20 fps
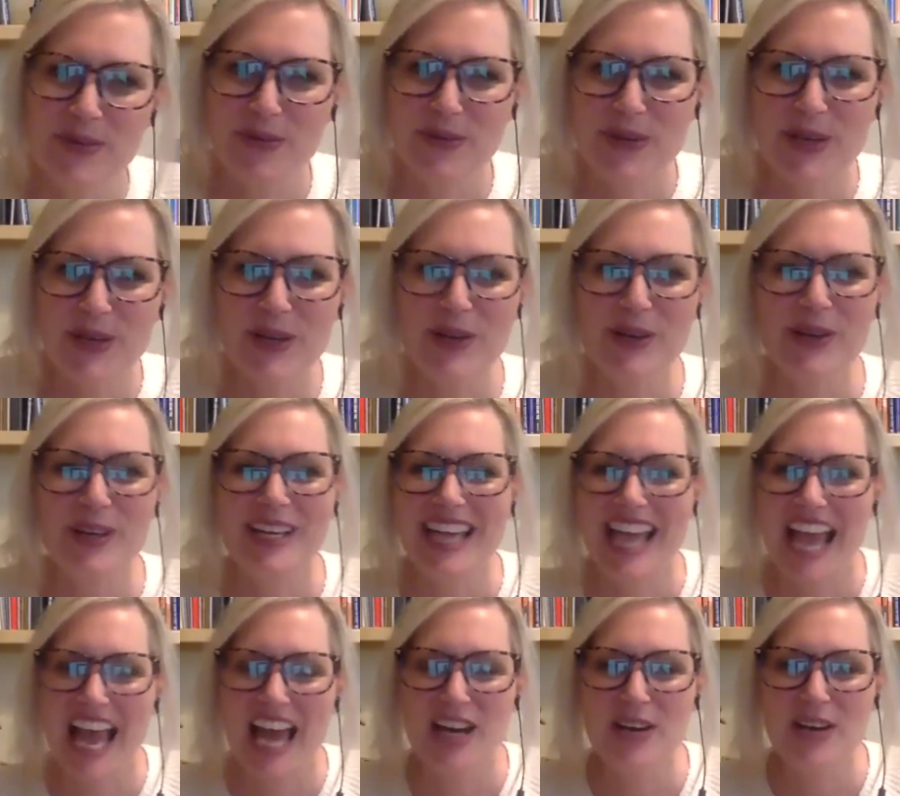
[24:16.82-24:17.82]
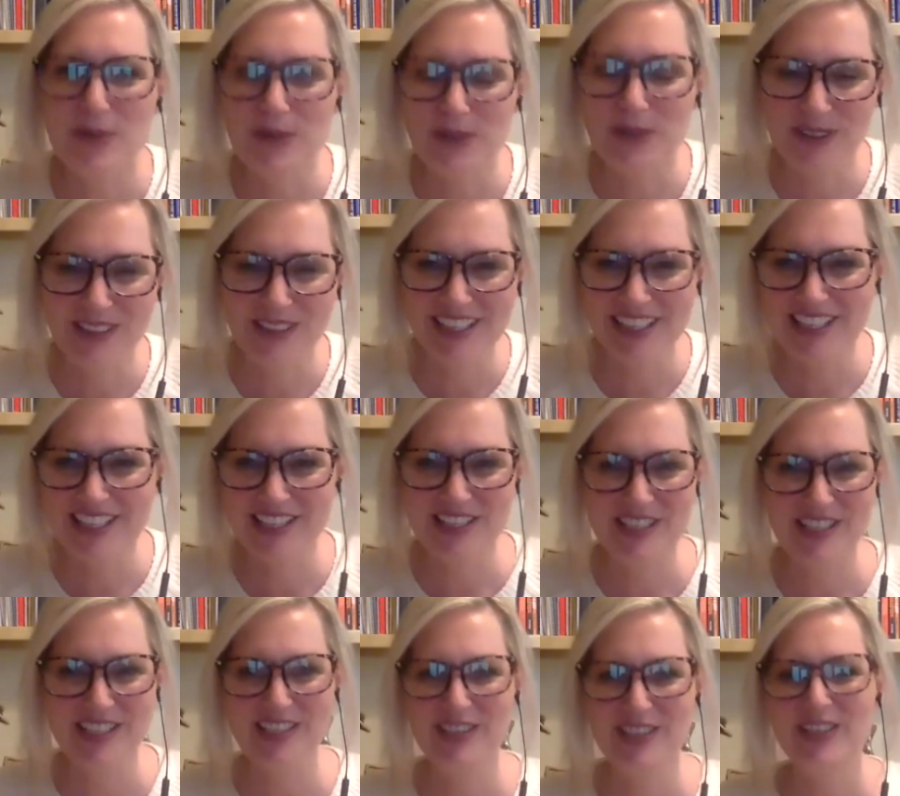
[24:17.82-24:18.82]
Canna World
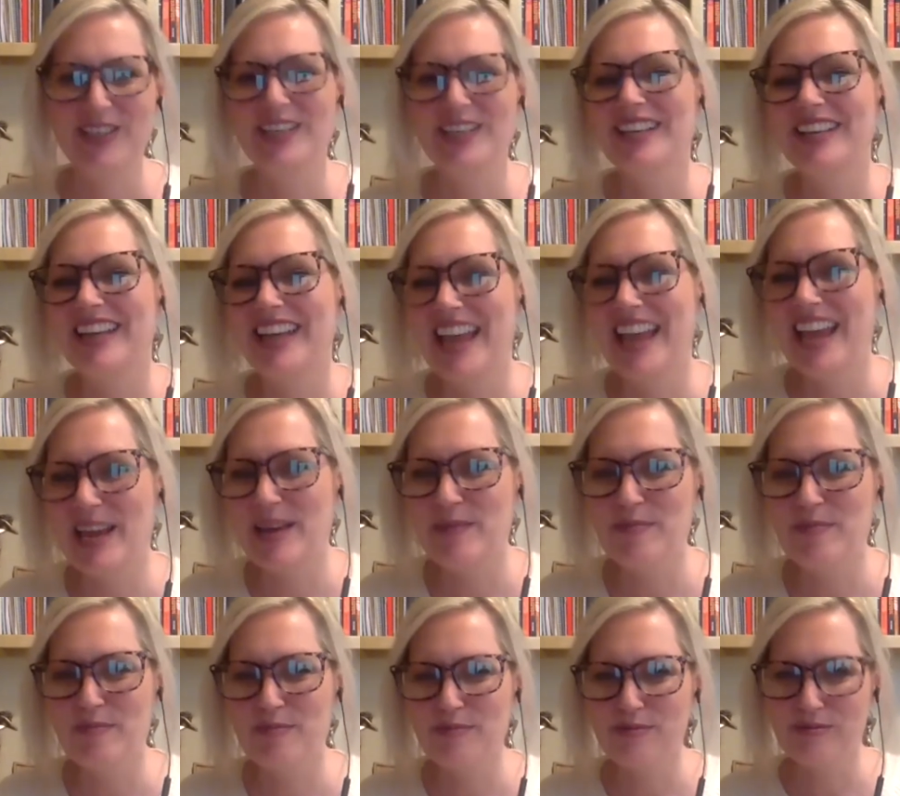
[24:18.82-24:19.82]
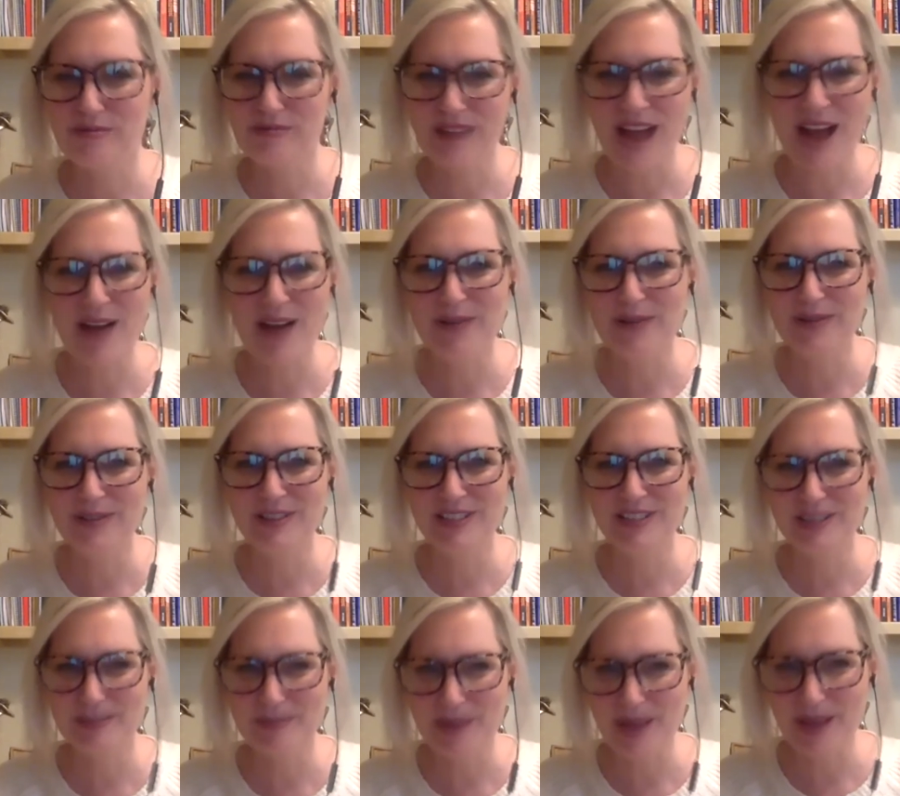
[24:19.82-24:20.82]
is a proud
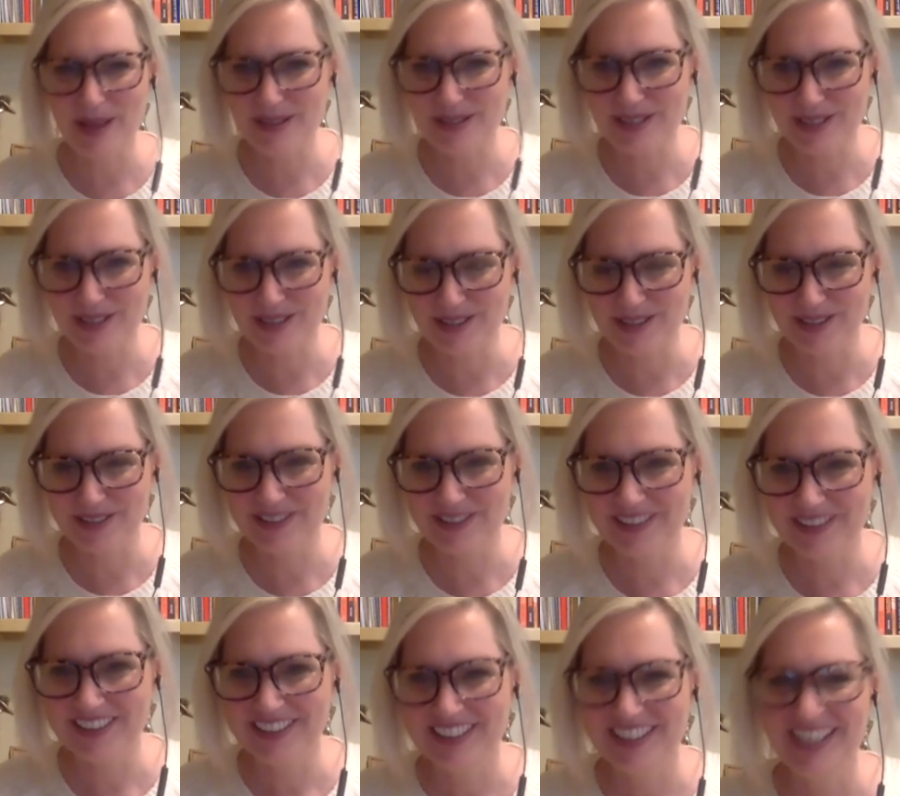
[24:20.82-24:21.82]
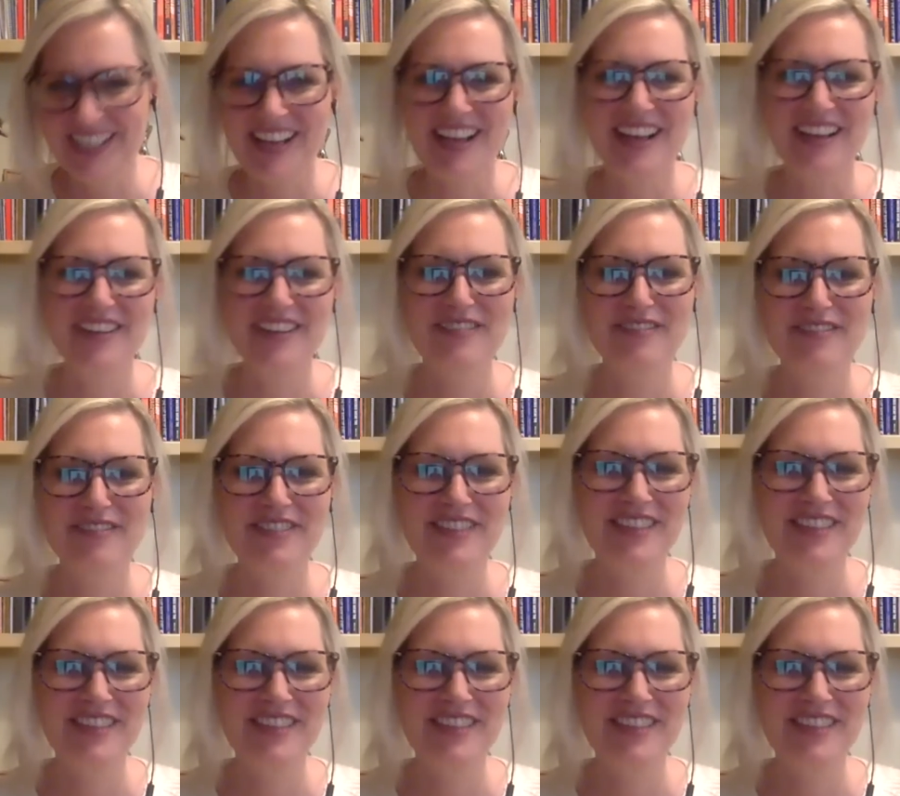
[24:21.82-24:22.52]
sponsor of